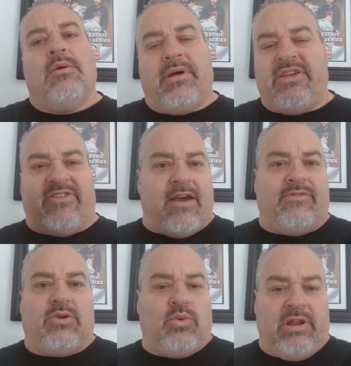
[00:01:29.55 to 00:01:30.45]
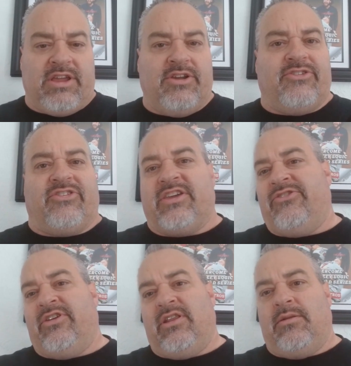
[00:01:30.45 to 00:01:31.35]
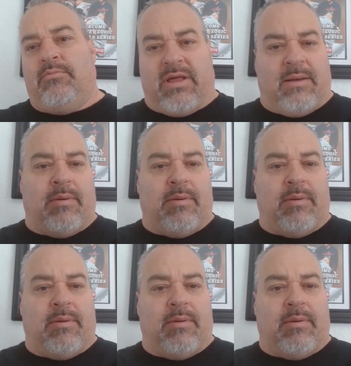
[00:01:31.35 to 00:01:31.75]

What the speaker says: but he's having a really good season and blah,